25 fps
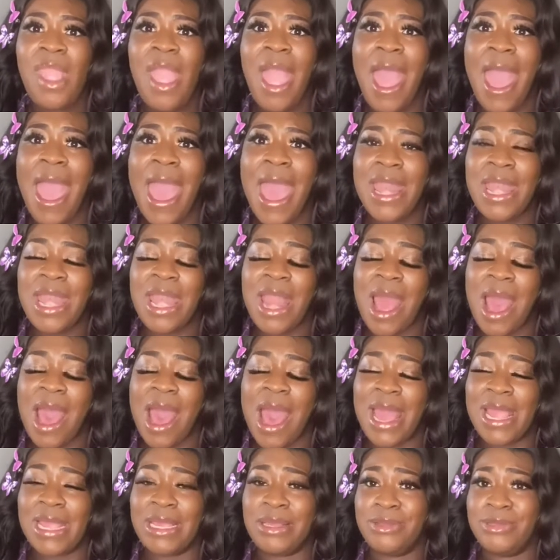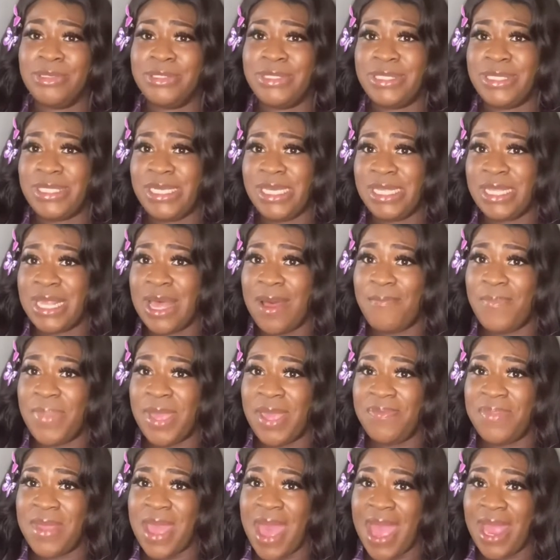and I could see that
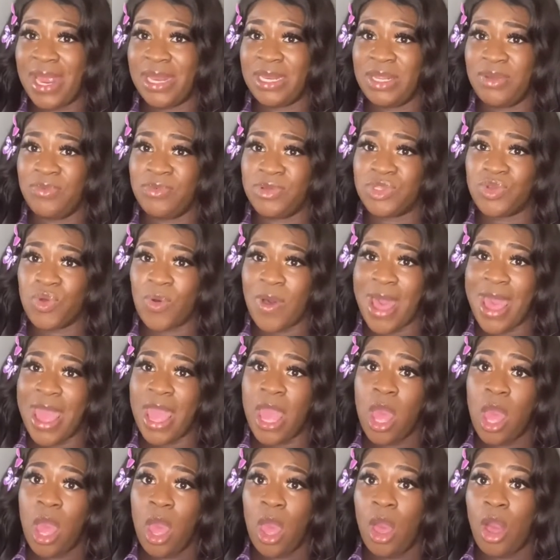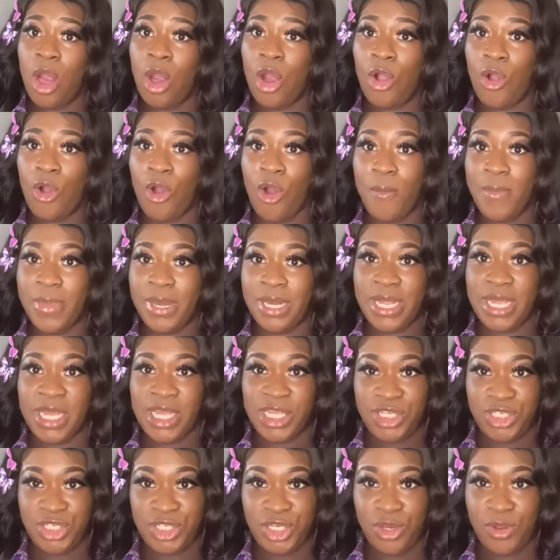baby acne was quite a common
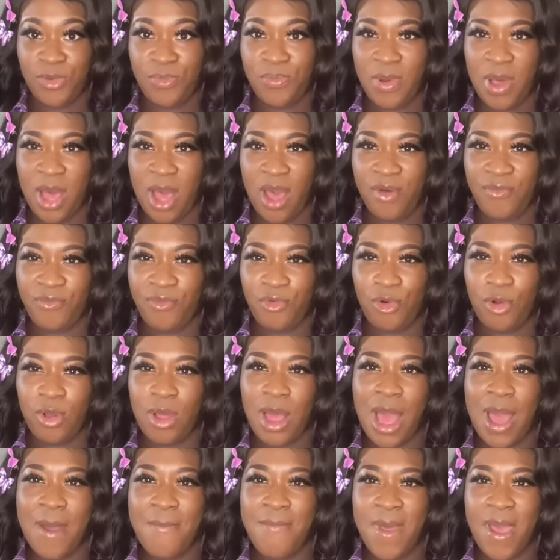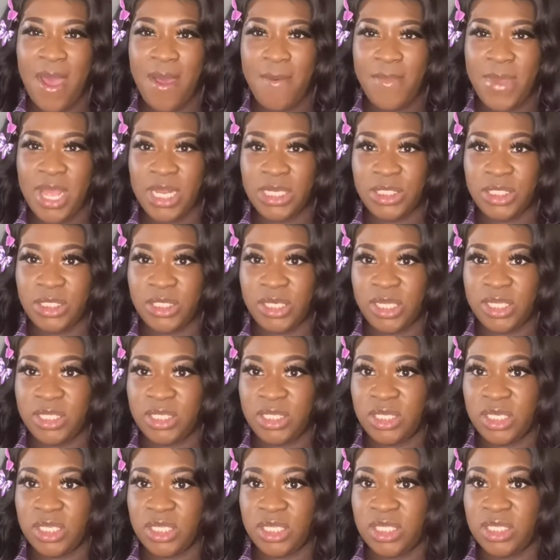issue, but I thought I better mention it
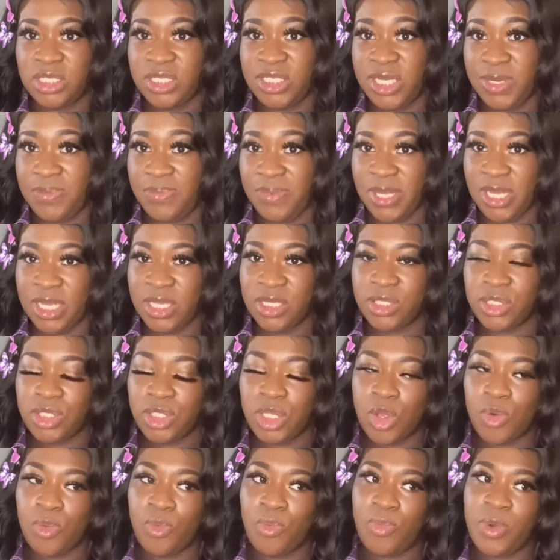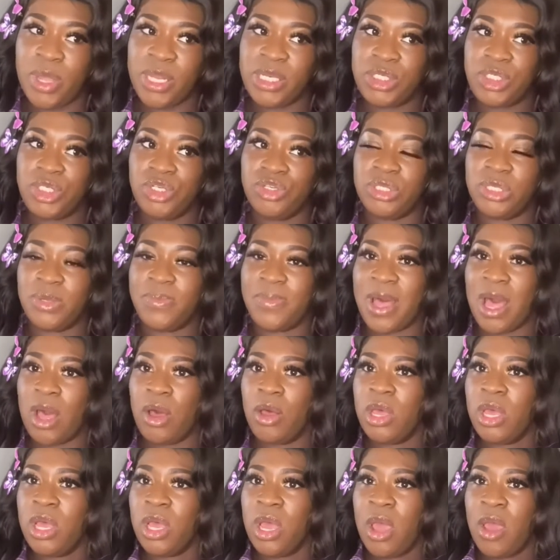to the GP. So when she was
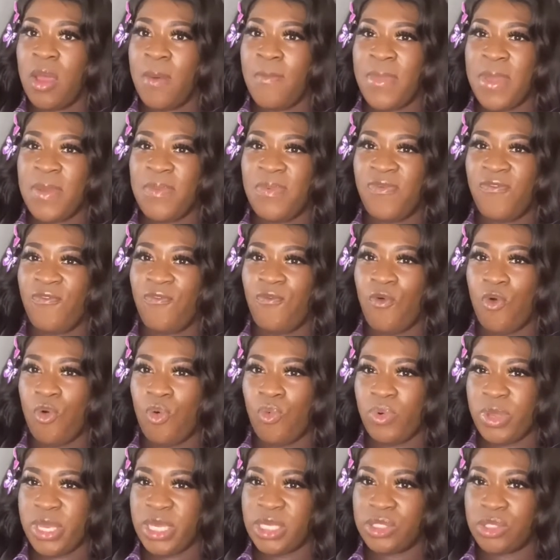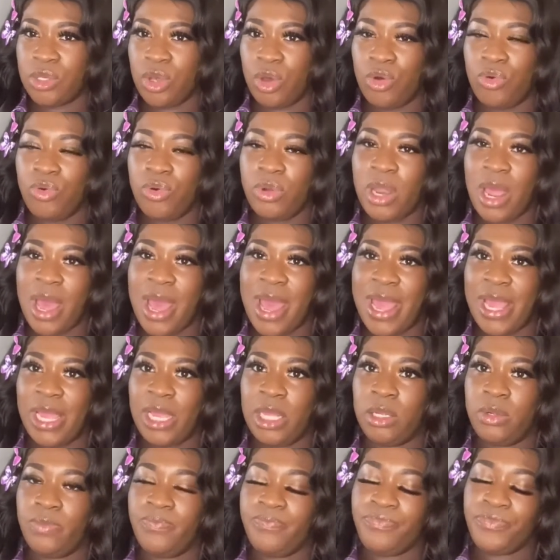about maybe 4 weeks old,
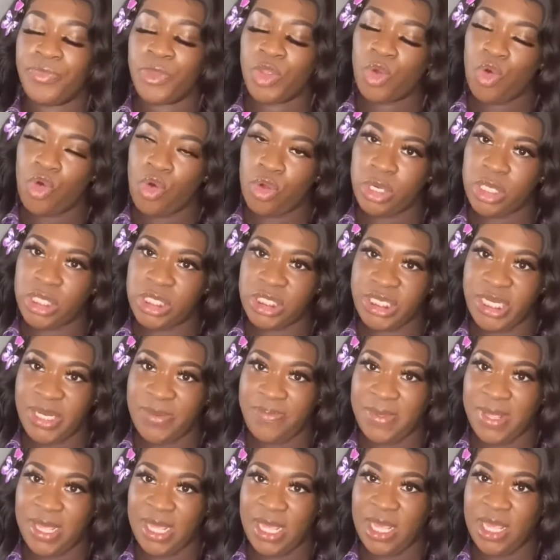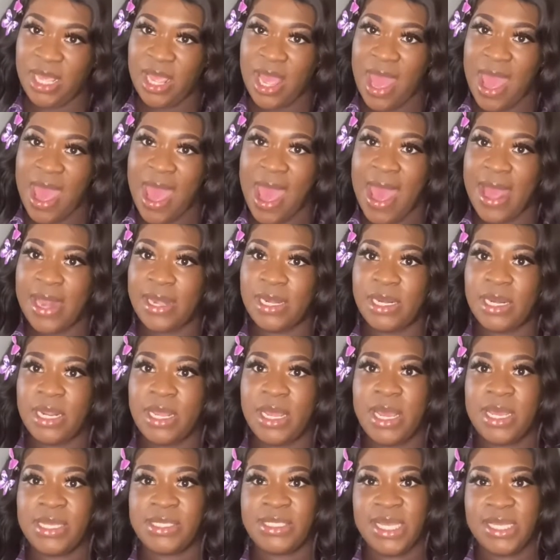I called the GP and
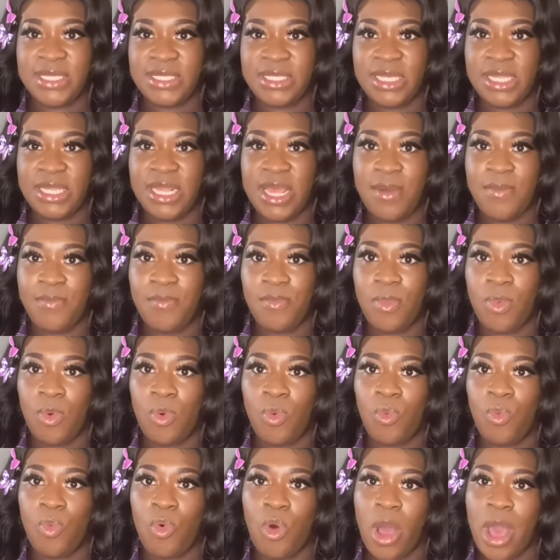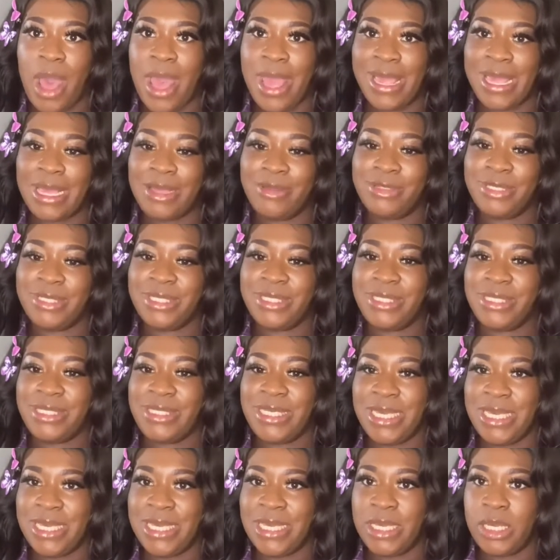I said to them what I could
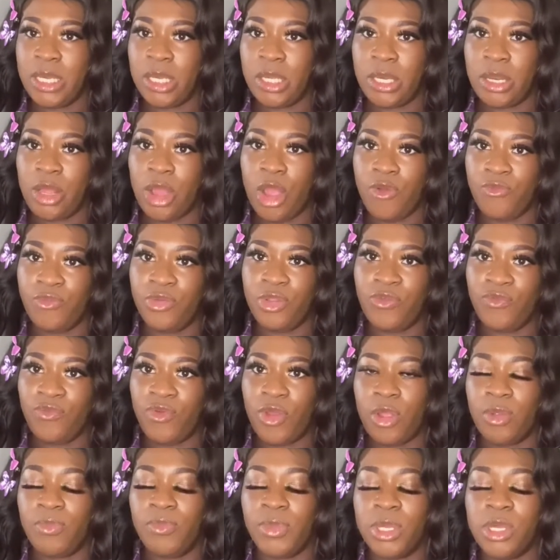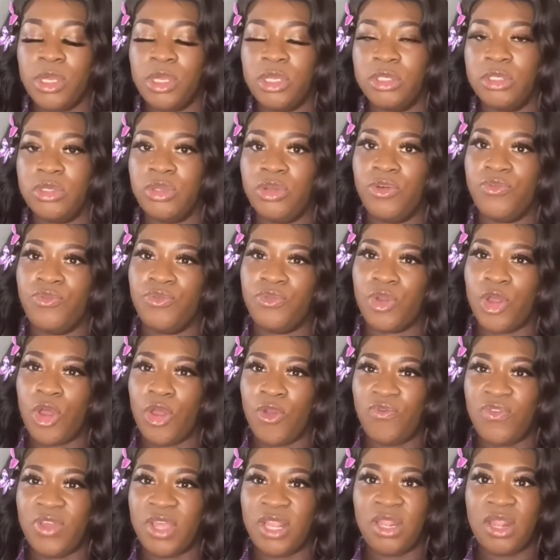see over the phone. Because of
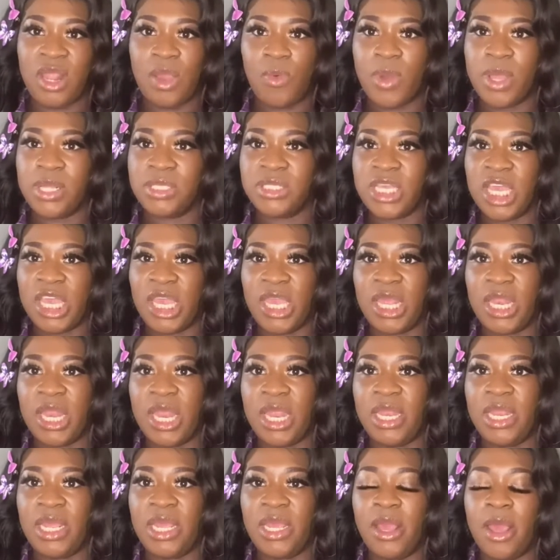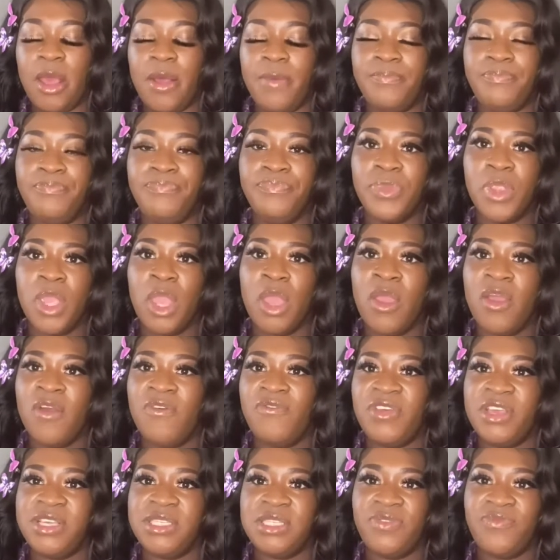COVID, they weren't taking any
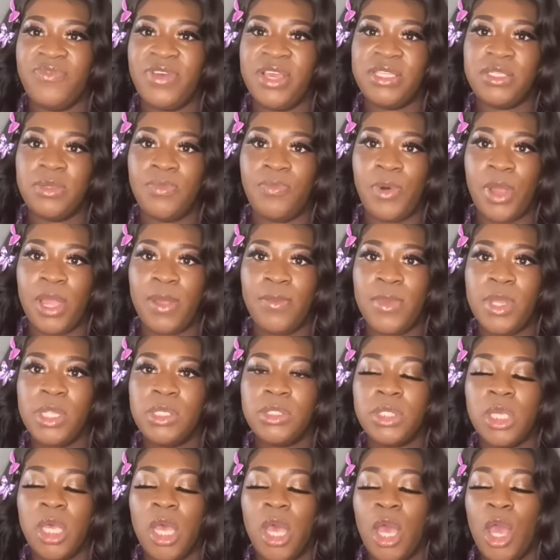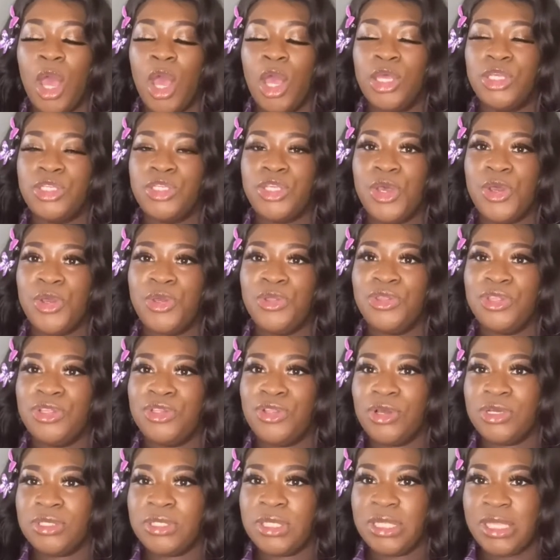face-to-face appointments. So the
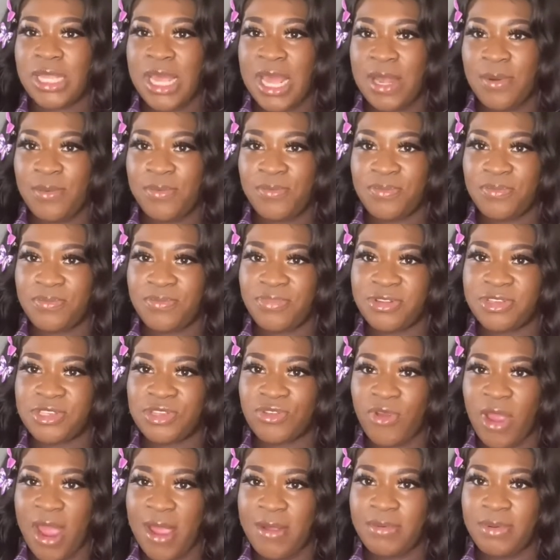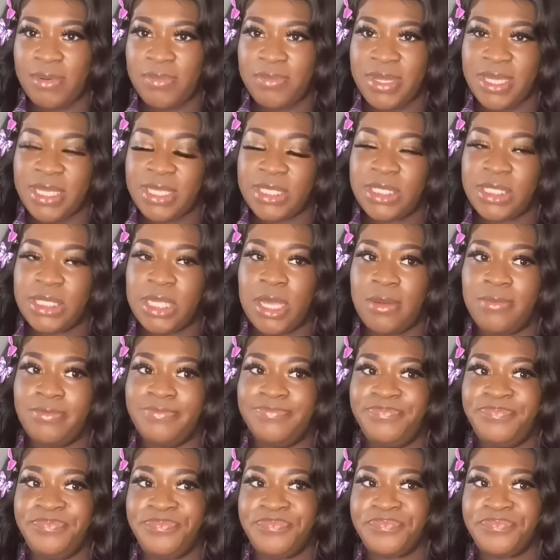doctor then prescribed me some,